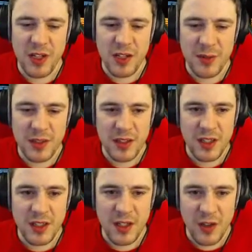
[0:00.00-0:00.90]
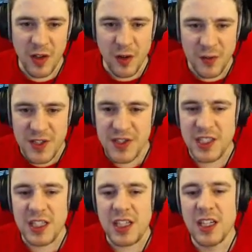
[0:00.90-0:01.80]
I mean, I often
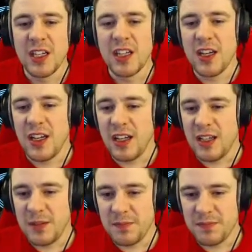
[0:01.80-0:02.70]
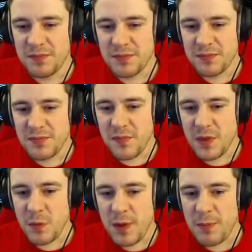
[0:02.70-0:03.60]
see
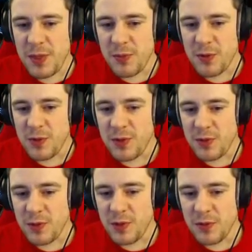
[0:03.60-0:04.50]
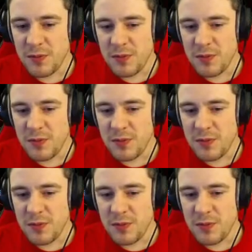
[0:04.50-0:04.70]
where people will